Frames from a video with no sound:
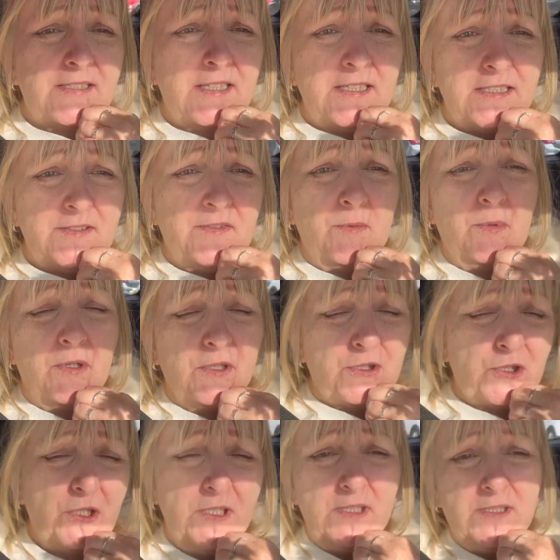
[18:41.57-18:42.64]
Thanks for
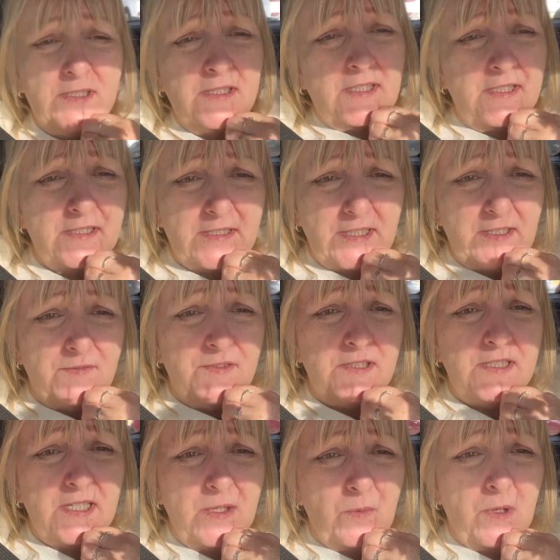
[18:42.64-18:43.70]
watching. Stay safe,
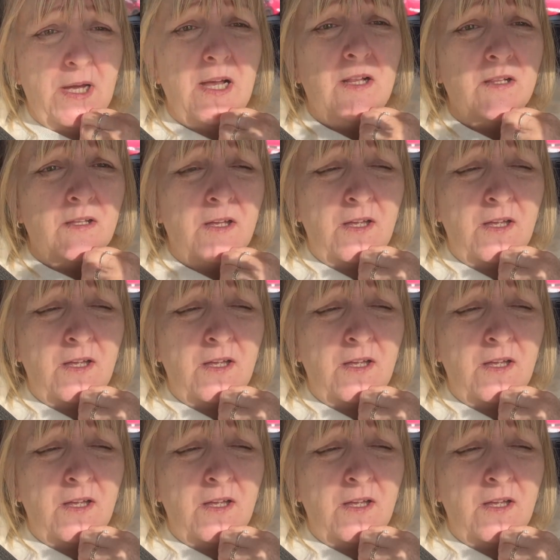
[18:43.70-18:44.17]
stay well.